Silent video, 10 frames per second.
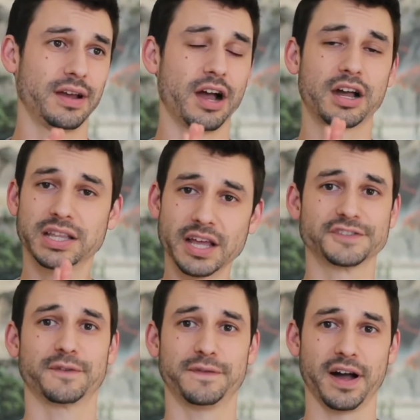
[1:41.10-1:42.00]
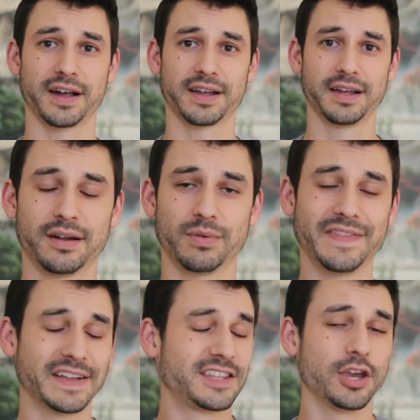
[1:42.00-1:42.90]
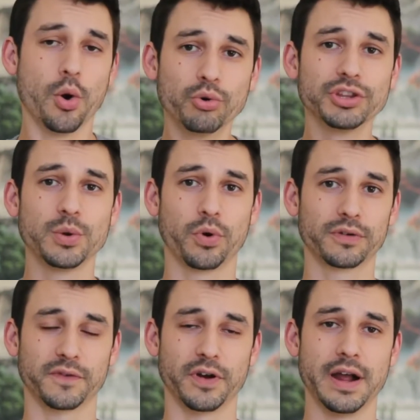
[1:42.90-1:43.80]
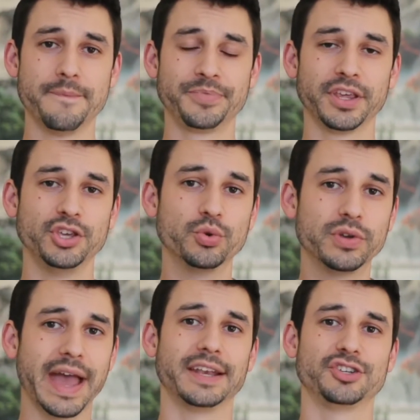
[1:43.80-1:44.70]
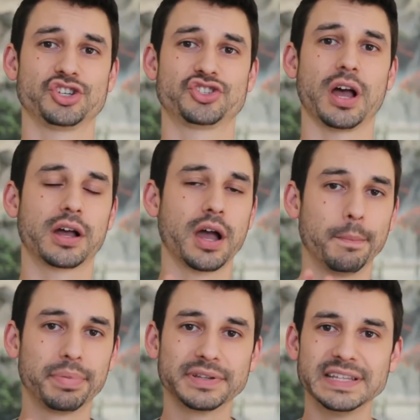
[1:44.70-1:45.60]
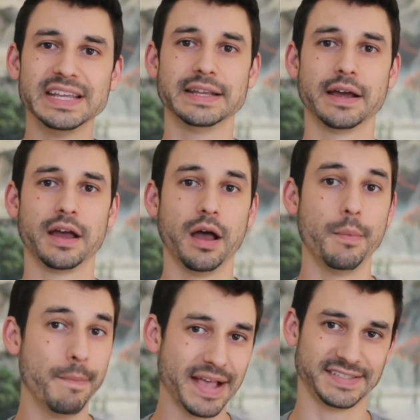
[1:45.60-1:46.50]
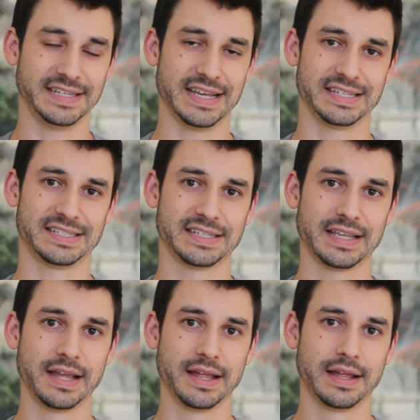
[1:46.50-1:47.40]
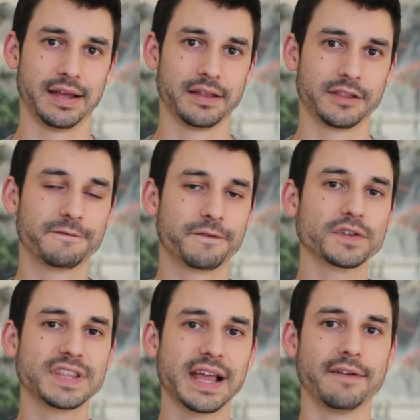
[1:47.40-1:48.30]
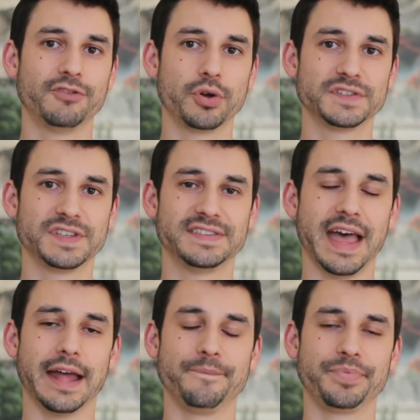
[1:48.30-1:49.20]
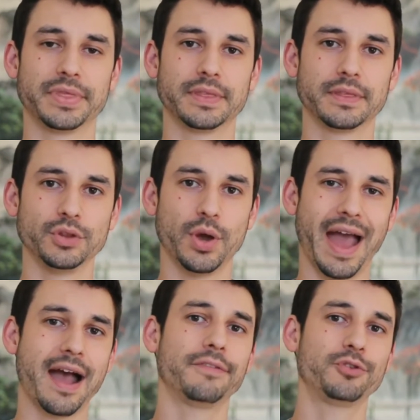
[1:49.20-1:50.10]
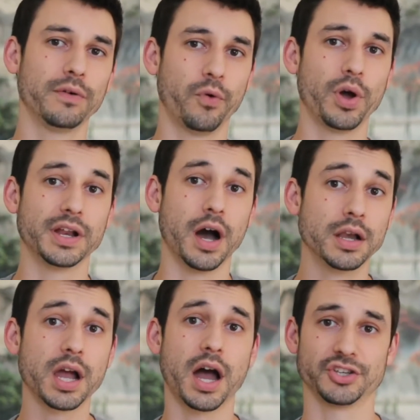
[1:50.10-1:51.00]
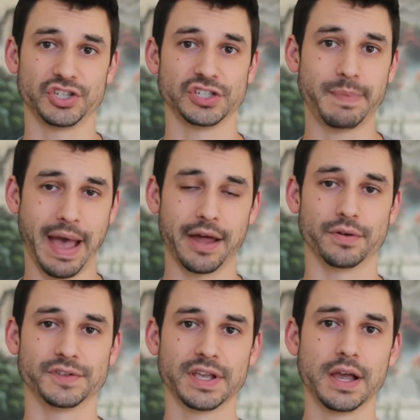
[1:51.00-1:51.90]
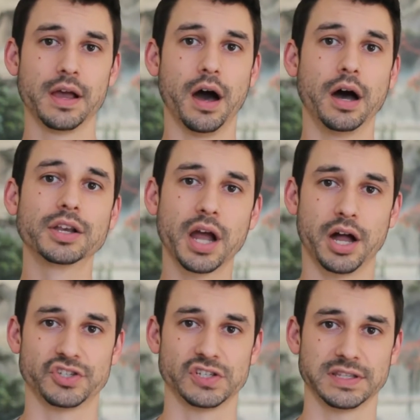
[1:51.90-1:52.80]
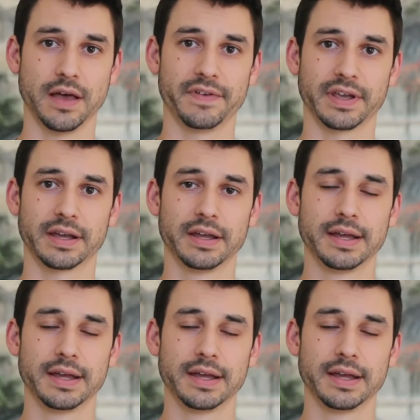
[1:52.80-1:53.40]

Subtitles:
a clusterfuck, right? That's the only word for it. You get just complete messiness. The first thing I've noticed is that you have to avoid unconscious patterns, unconscious loving.